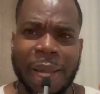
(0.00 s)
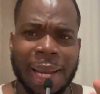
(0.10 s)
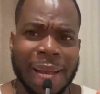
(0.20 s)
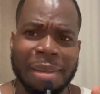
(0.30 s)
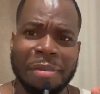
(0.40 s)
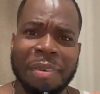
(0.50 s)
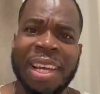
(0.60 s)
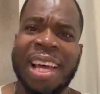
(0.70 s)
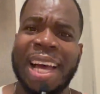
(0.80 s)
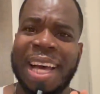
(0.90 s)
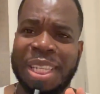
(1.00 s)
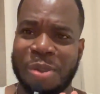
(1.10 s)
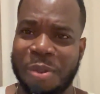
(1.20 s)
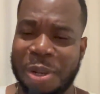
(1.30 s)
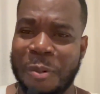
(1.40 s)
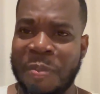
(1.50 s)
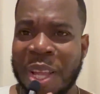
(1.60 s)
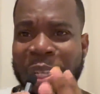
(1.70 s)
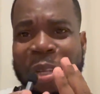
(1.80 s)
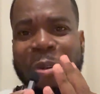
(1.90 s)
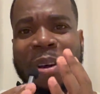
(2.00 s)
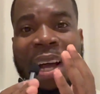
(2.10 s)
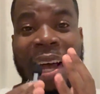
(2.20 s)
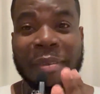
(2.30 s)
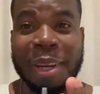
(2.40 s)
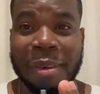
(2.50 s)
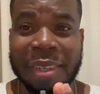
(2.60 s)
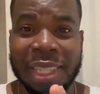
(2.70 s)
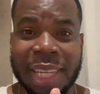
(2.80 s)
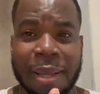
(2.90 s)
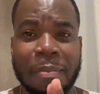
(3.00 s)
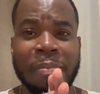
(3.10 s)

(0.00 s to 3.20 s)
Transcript: my life as well. So have a lovely day.